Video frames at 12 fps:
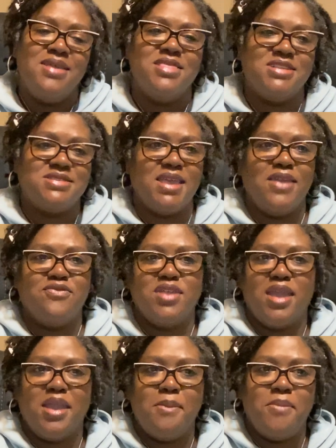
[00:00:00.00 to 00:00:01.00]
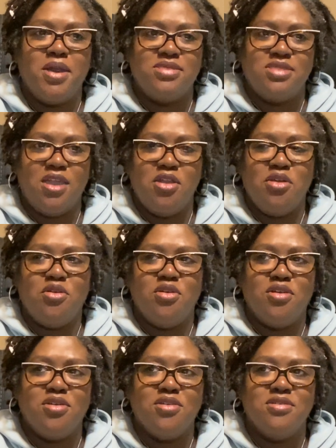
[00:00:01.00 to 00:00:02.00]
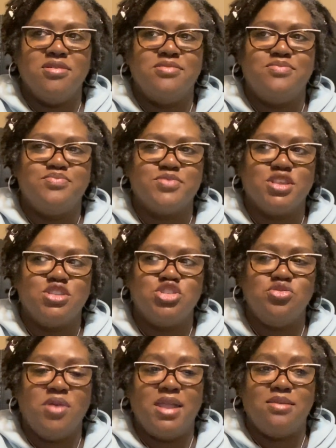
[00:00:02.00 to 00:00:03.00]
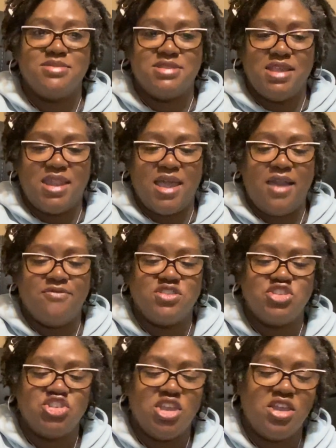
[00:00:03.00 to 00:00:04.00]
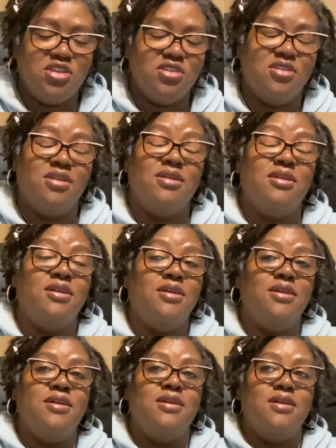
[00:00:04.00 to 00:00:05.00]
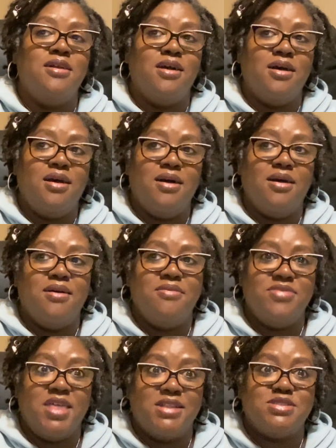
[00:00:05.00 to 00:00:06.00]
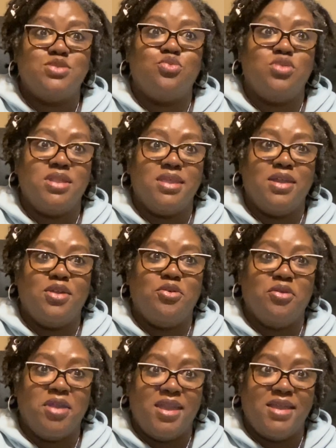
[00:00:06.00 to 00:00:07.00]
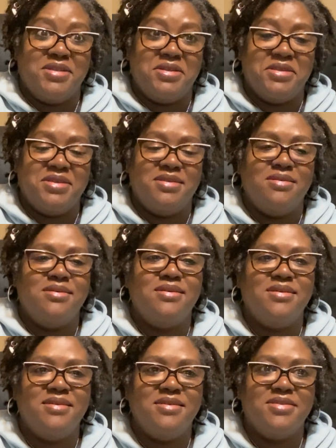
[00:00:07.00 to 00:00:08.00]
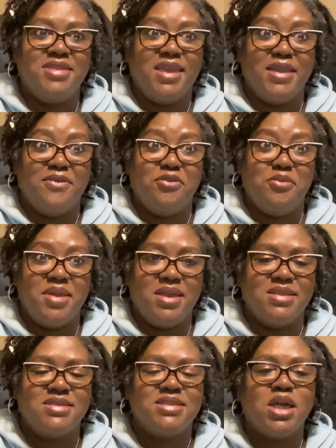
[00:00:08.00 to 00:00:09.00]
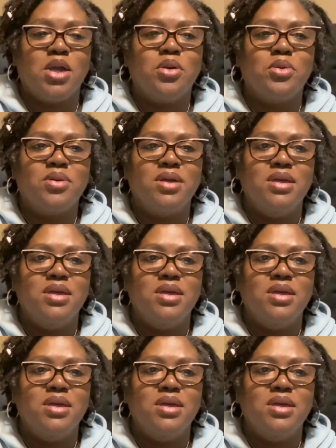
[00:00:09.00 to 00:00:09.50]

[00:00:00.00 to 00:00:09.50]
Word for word: this evening, but there are two items that I have to share um, that's really a grand thing for me. So